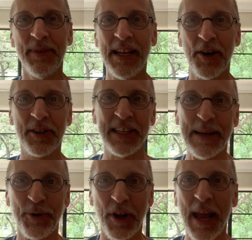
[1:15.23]
clean
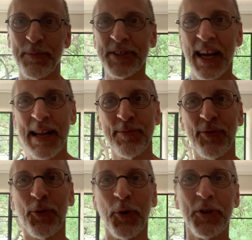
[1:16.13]
up your campsite
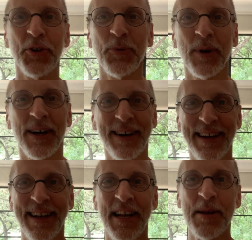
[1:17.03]
before you
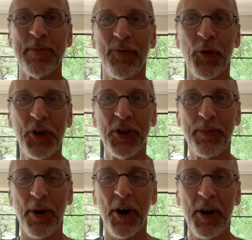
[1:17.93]

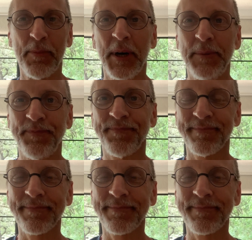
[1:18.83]
depart. But